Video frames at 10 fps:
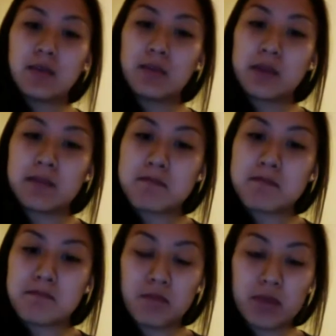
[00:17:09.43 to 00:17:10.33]

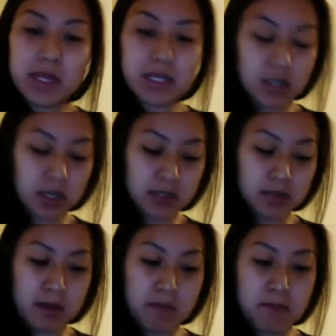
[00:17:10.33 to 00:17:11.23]
when they talked
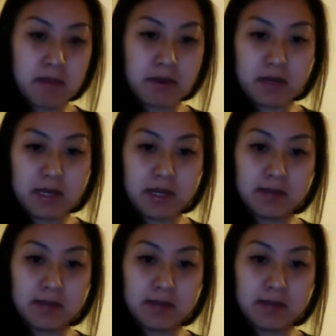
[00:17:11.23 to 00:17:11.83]
about Mary,